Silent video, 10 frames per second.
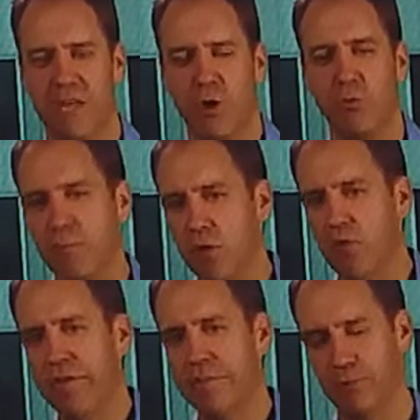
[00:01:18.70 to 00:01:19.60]
When
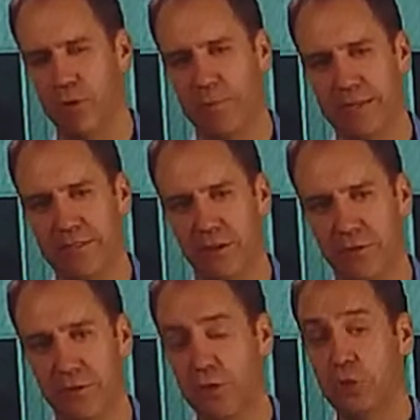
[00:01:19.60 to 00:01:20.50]
moving propane
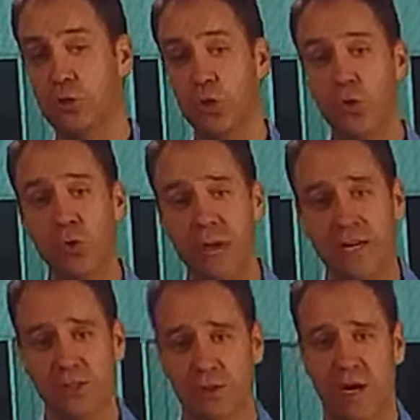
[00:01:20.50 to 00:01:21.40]
cylinders, do
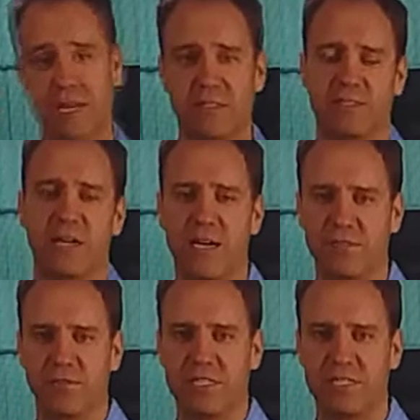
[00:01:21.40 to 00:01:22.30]
not strike the
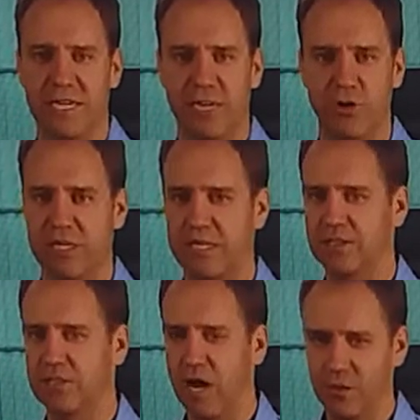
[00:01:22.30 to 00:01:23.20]
sides of the container
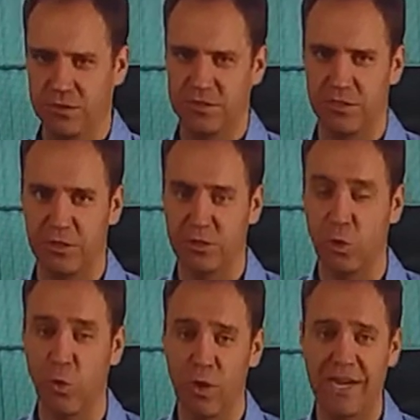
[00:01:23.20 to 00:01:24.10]
against other cylinders
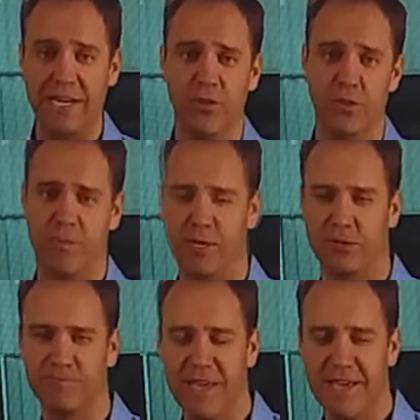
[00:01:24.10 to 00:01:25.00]
or any other
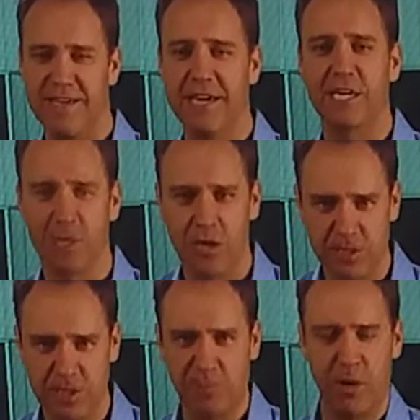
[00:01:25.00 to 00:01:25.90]
metal. It can cause
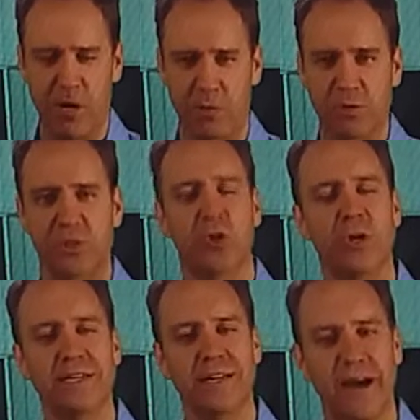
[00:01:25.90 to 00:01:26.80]
a spark, which
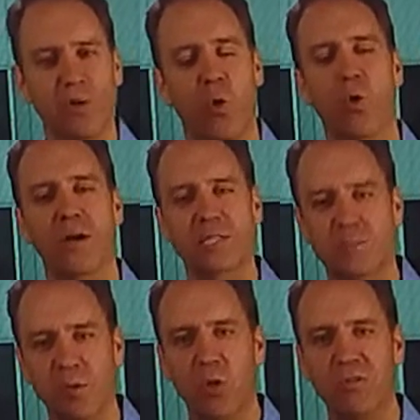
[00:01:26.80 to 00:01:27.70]
could ignite or
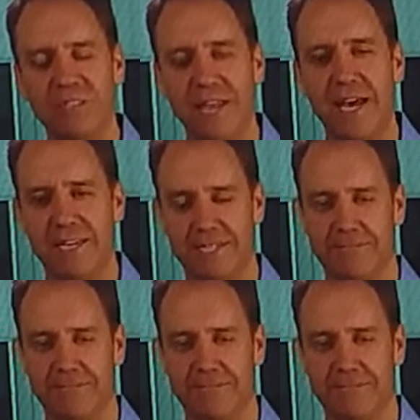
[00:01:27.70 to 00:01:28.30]
explode the tank.